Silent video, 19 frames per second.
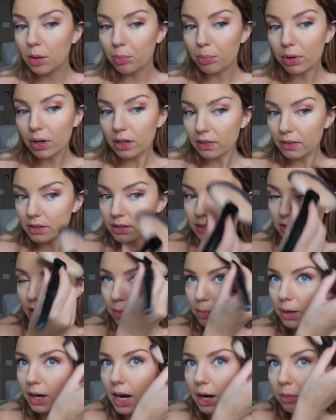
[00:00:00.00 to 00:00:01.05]
But this
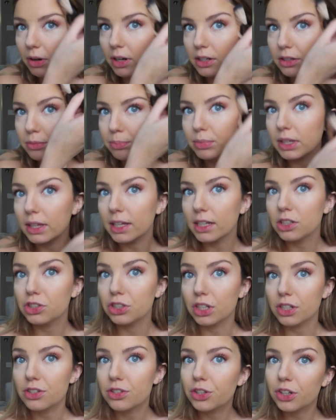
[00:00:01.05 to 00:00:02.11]
summer I want to be like
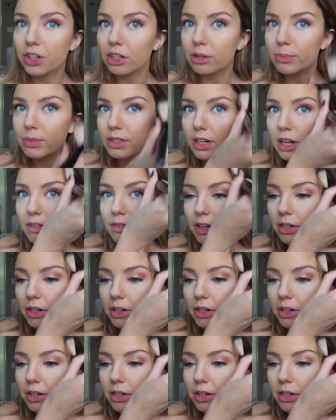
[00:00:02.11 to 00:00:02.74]
just cream stuff.